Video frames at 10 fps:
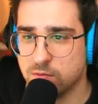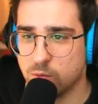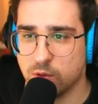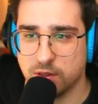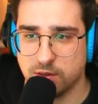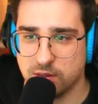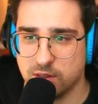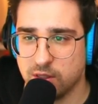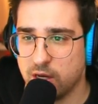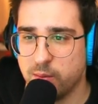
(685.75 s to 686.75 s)
was
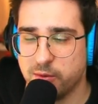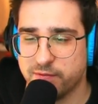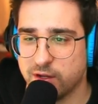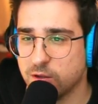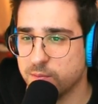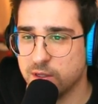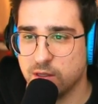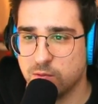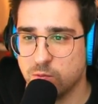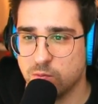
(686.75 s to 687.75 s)
in game
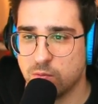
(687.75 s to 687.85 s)
development.